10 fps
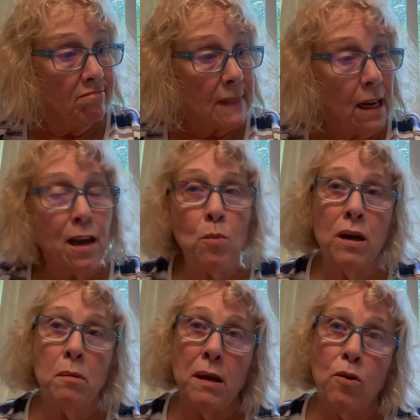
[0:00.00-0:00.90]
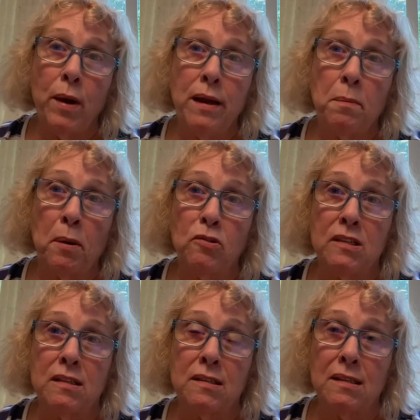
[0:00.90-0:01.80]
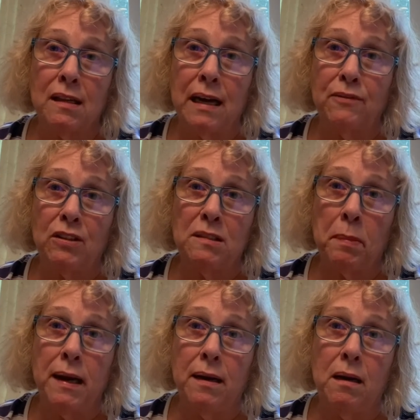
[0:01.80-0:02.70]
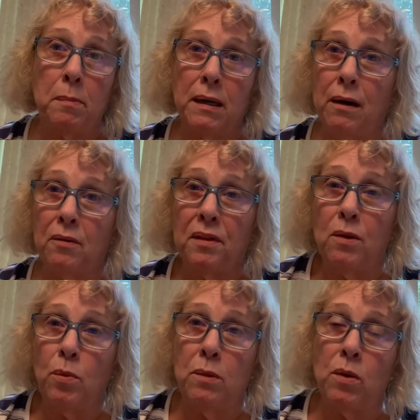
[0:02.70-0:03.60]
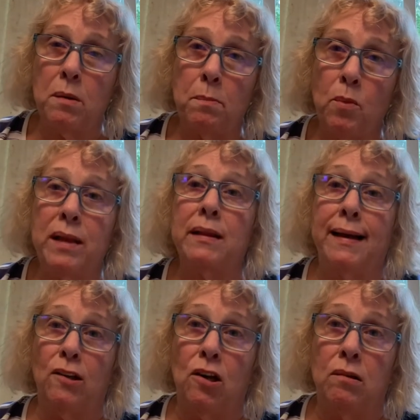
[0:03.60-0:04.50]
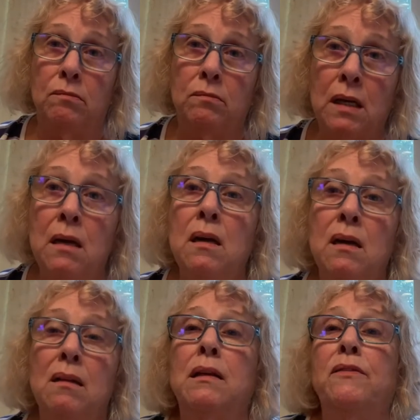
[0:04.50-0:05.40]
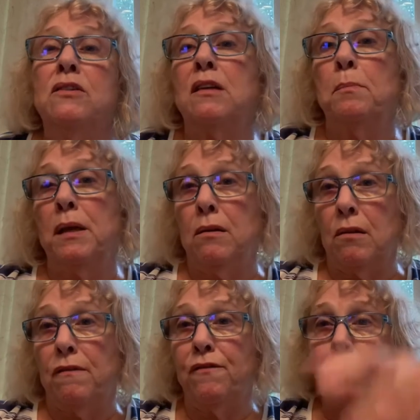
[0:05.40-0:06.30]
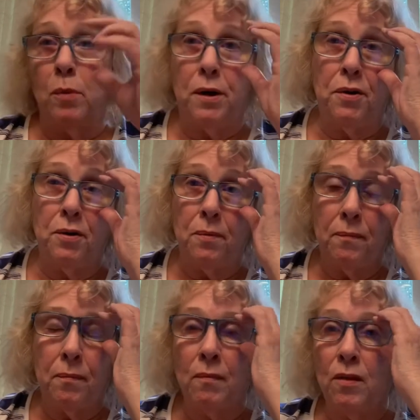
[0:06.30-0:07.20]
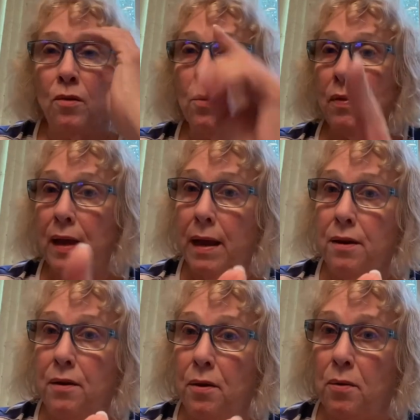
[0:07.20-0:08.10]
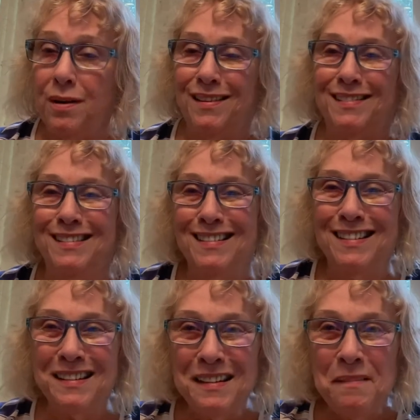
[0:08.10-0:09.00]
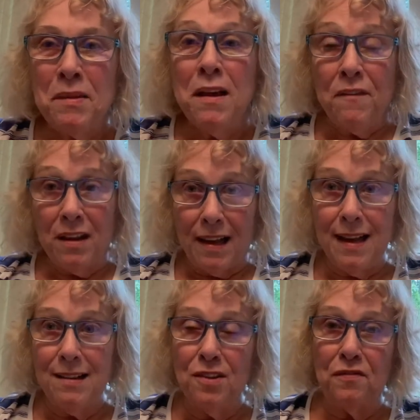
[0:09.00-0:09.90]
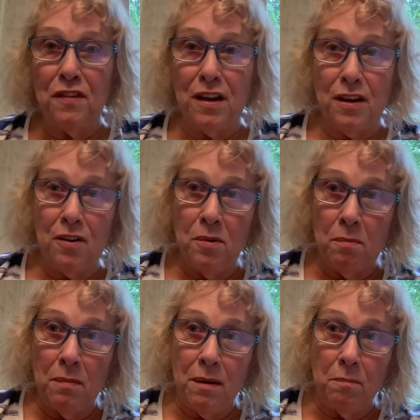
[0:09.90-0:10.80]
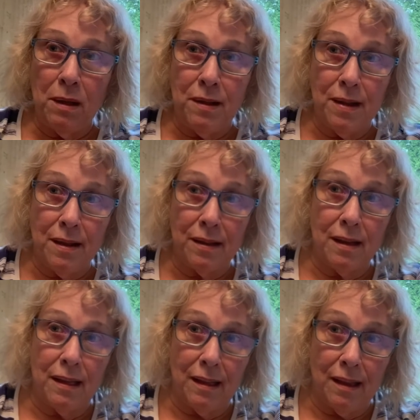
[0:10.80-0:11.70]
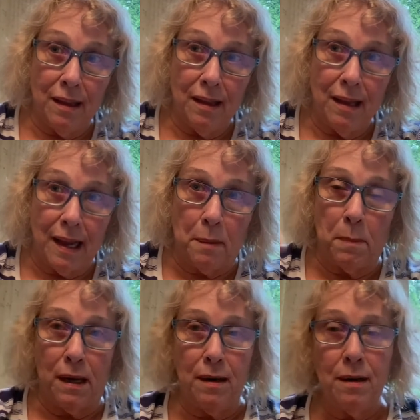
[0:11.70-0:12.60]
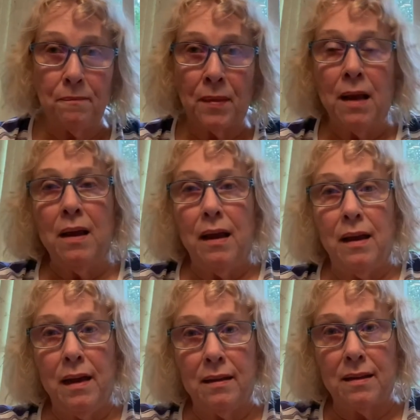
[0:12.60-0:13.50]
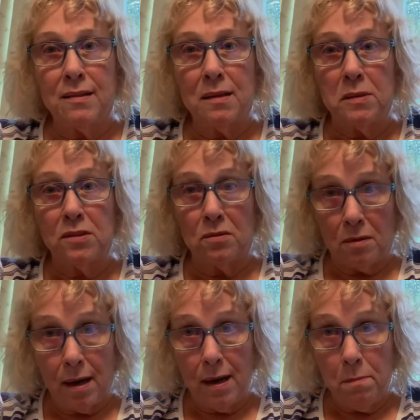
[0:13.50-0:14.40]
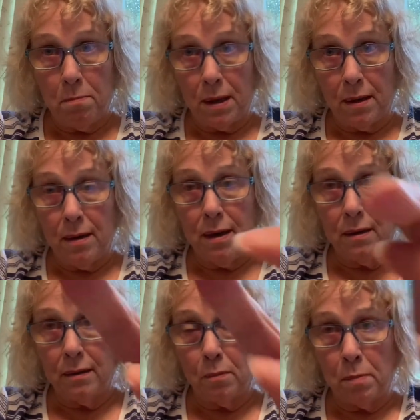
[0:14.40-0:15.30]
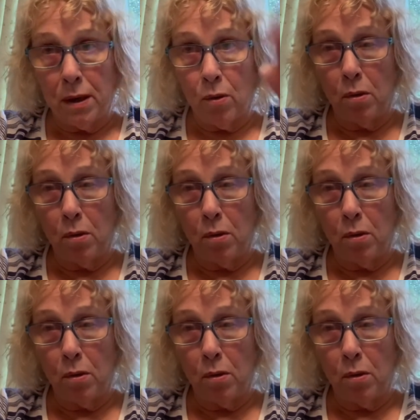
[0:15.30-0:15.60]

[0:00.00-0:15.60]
He wanted me to wait to post this until after he's painted it, but I don't think we want to wait that long. It'll give you something to look forward to. So on that note, if you like this video, please hit the little like button, hit the subscribe button, and the little bell will